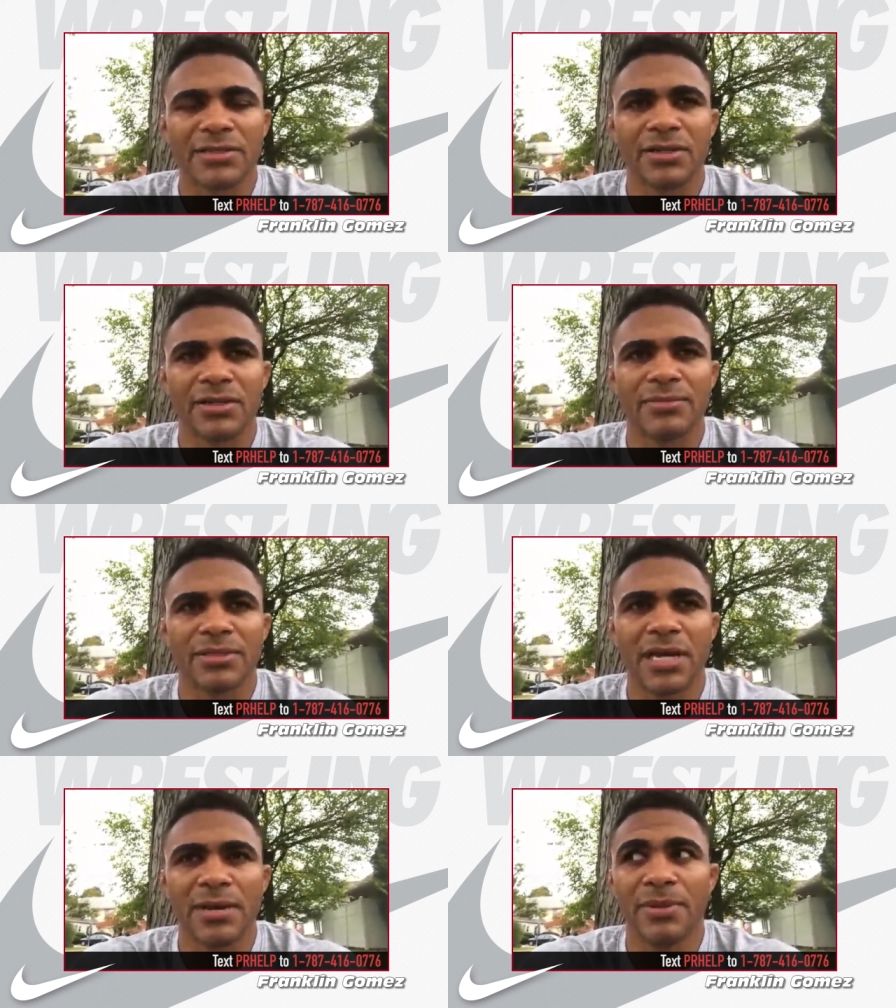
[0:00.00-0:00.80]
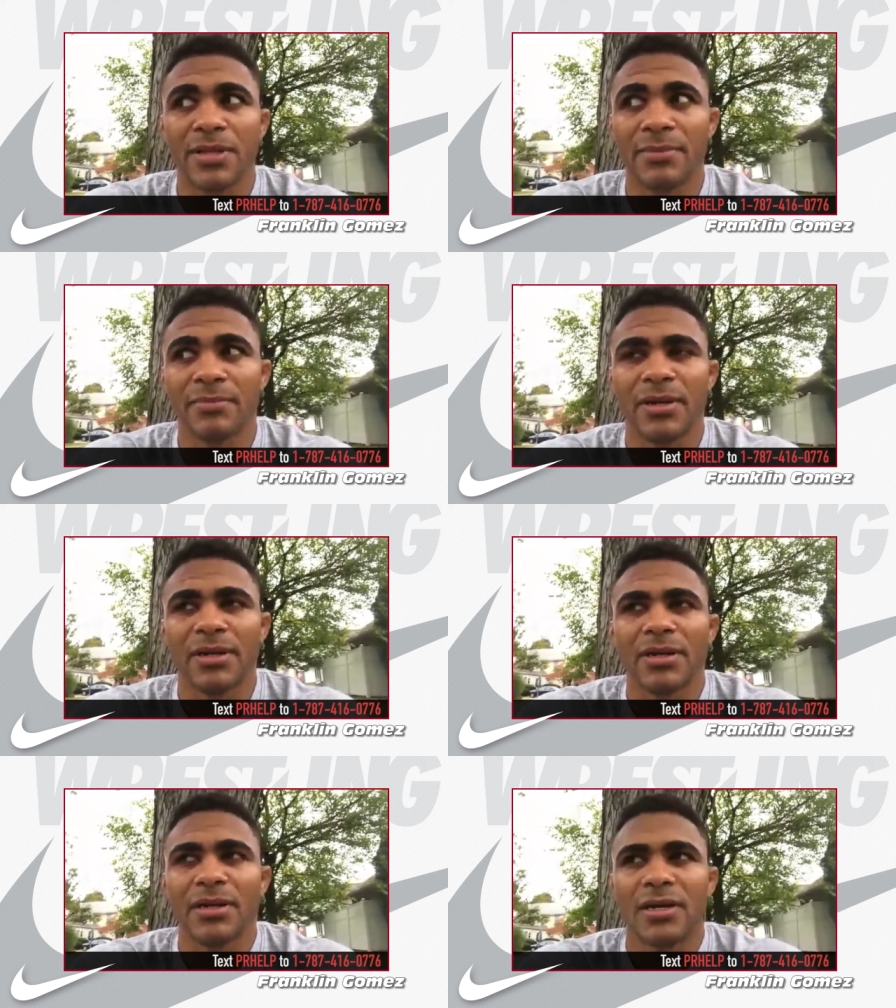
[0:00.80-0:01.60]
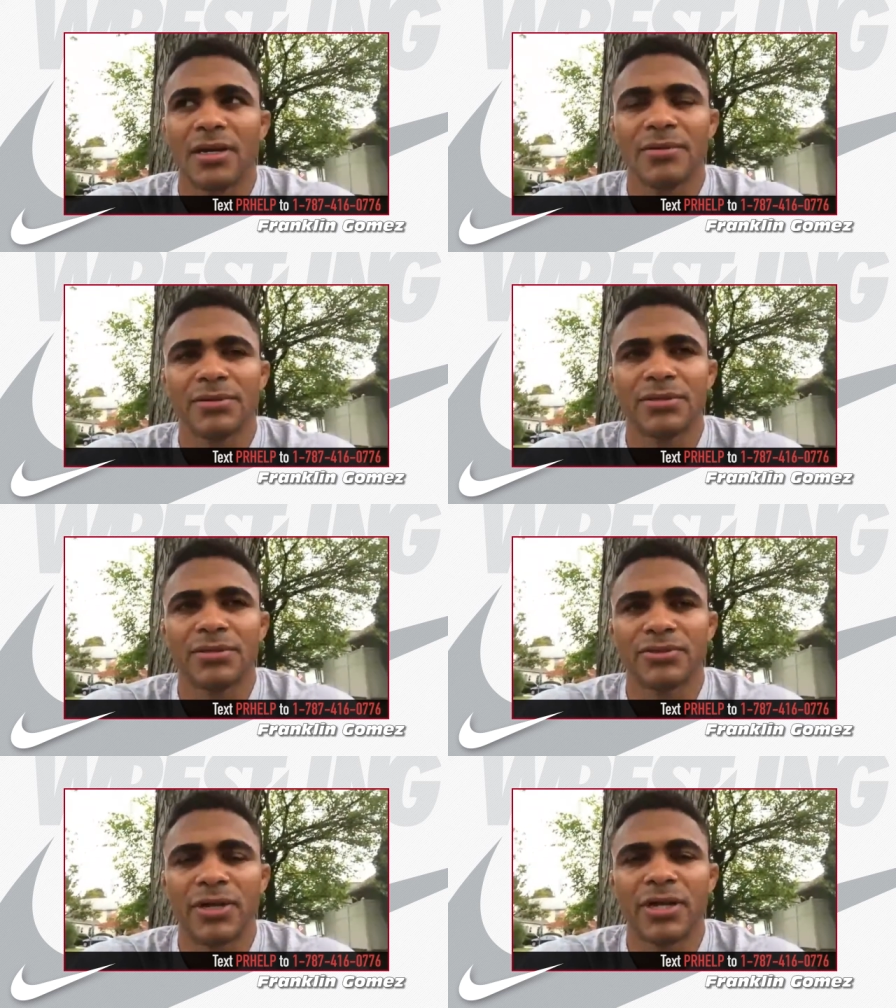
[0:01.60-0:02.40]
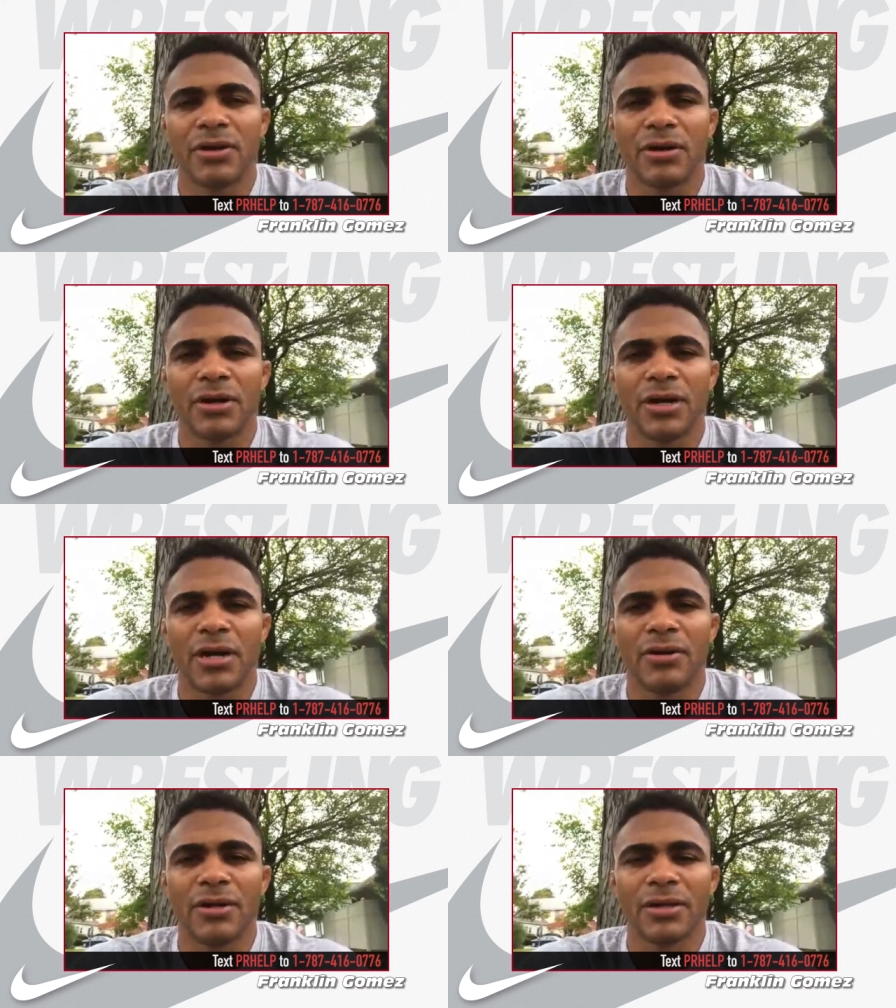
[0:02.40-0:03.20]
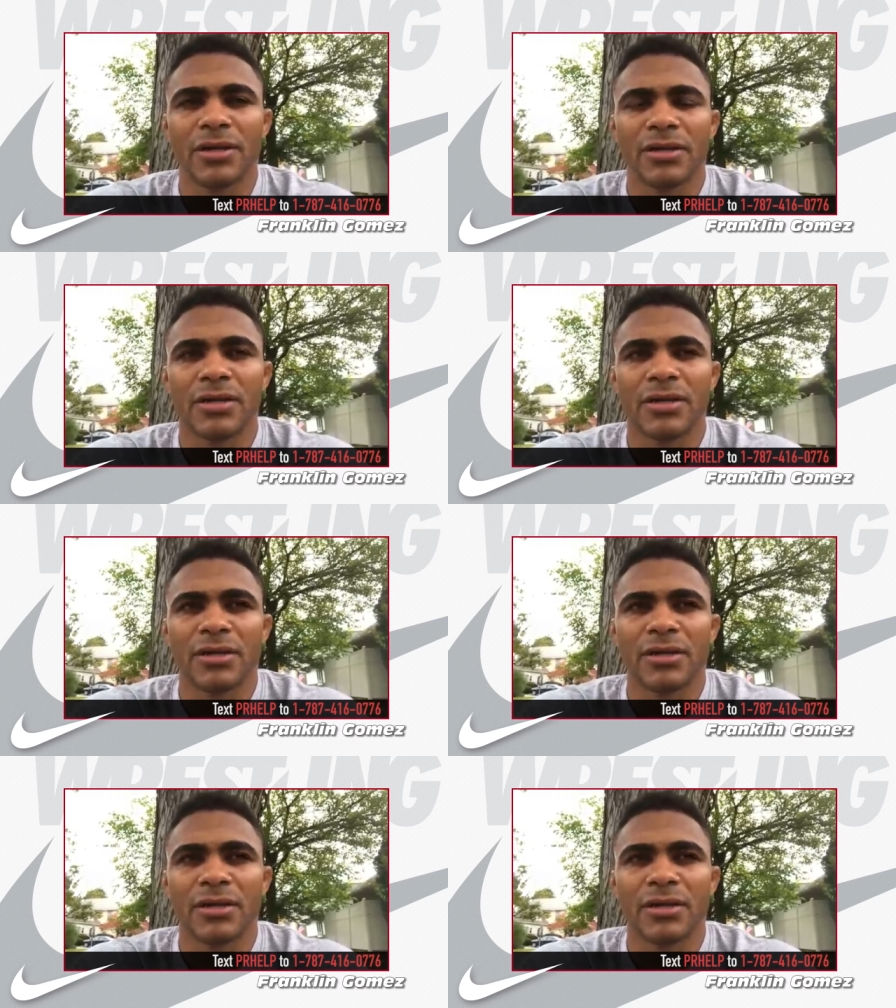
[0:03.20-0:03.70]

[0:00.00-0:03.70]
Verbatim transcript: So I'm just happy that I'm able to train hard now and and,